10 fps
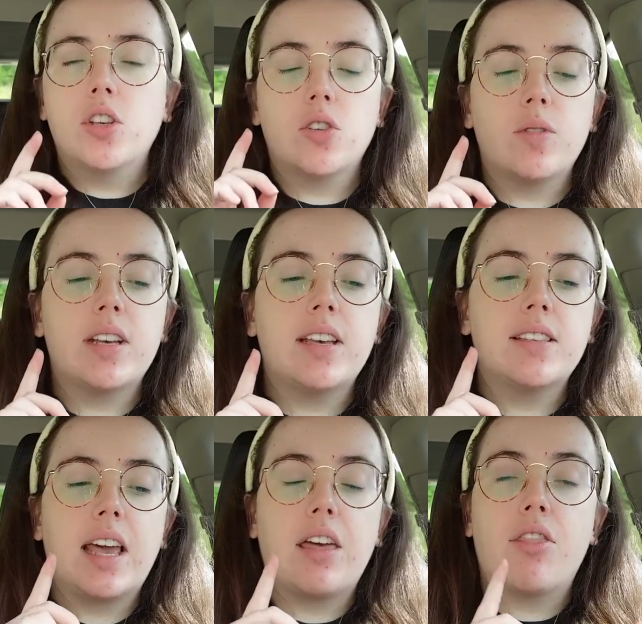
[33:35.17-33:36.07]
So it is
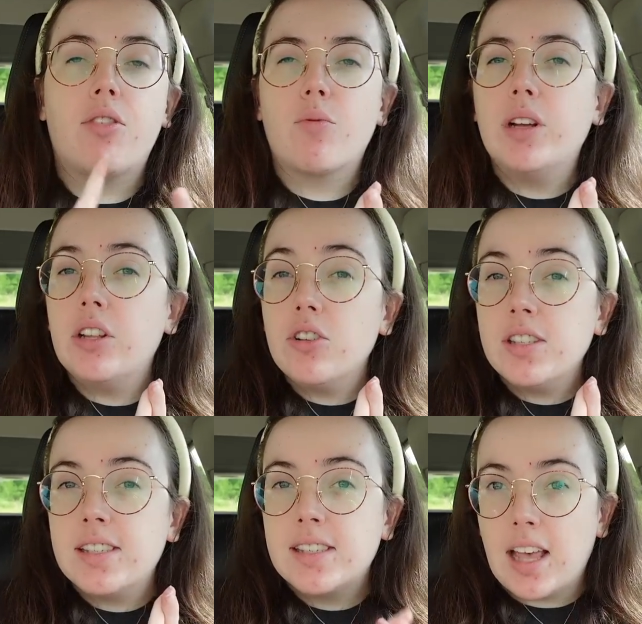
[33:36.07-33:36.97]
a thriller
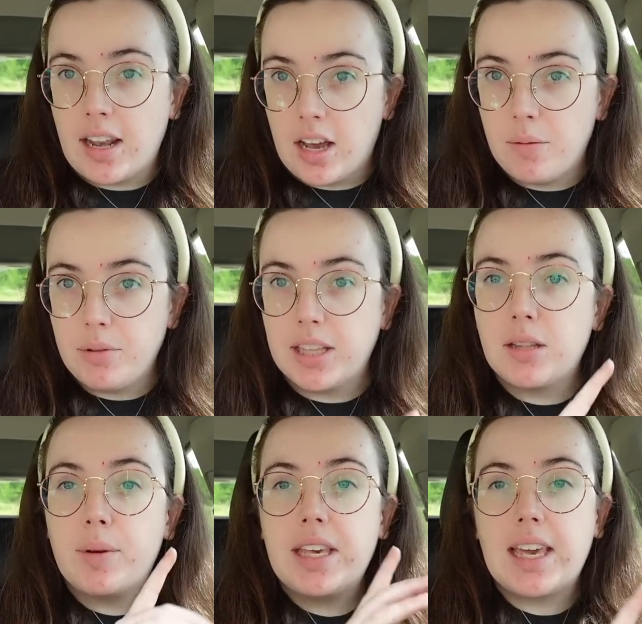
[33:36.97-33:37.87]
setup, like the
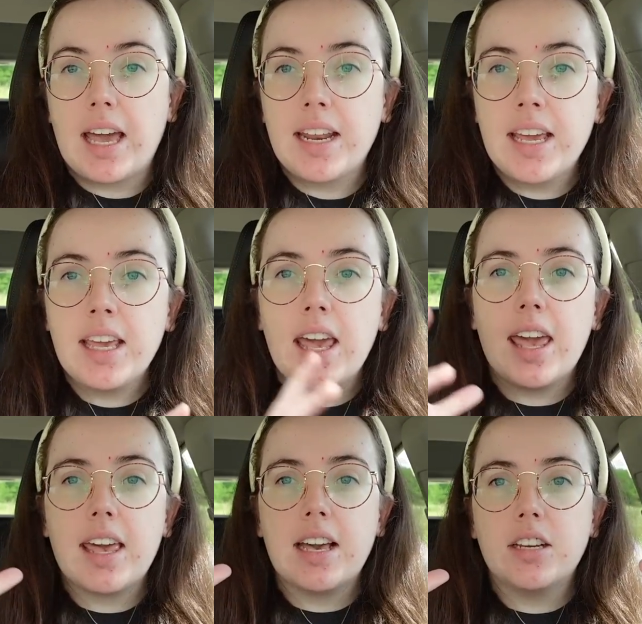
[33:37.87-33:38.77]
beginning
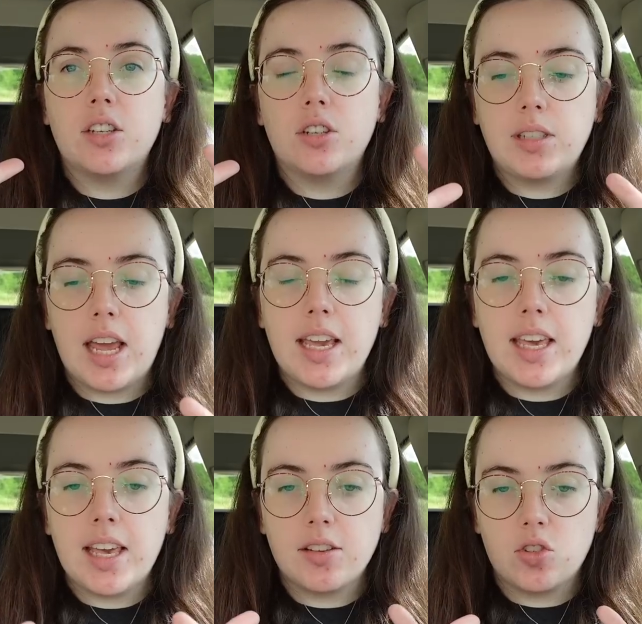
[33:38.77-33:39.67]
and
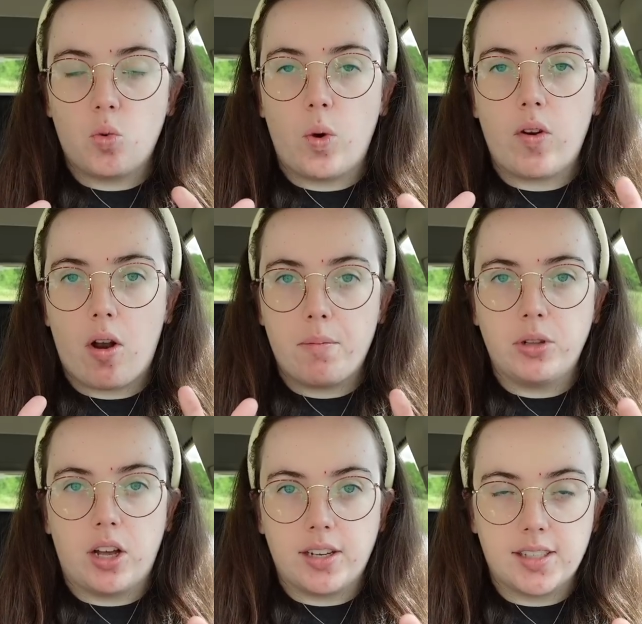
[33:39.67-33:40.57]
taking us to where our
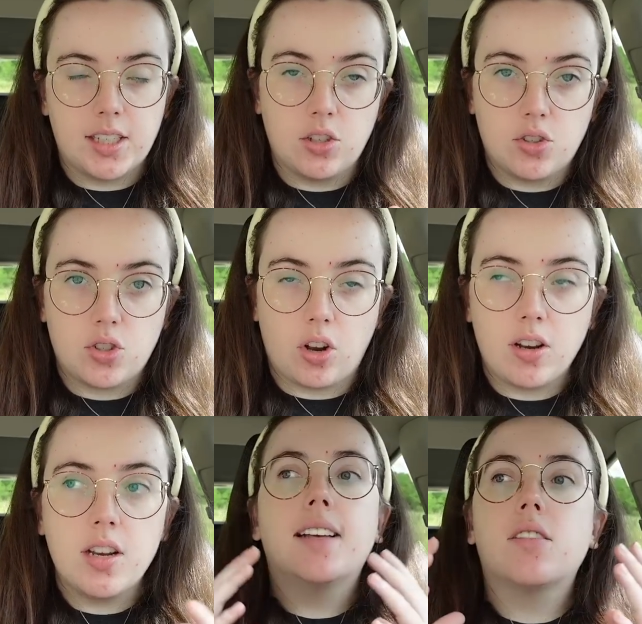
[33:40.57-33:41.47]
plot is going to
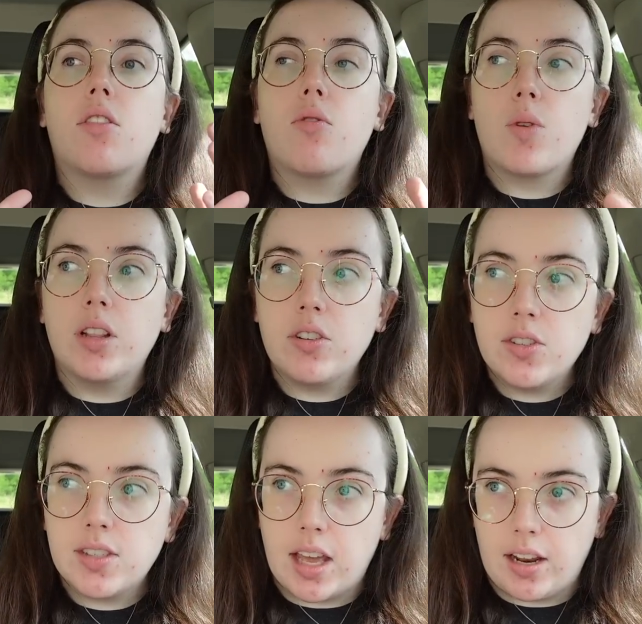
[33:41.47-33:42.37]
start is a thriller
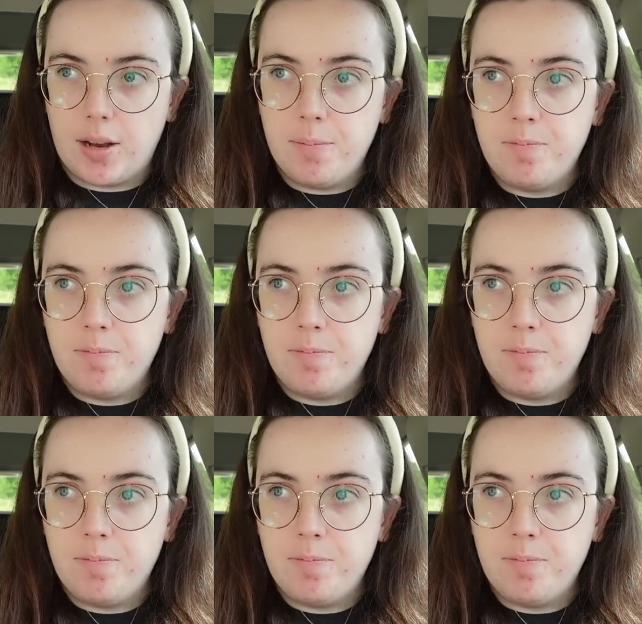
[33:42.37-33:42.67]
setup,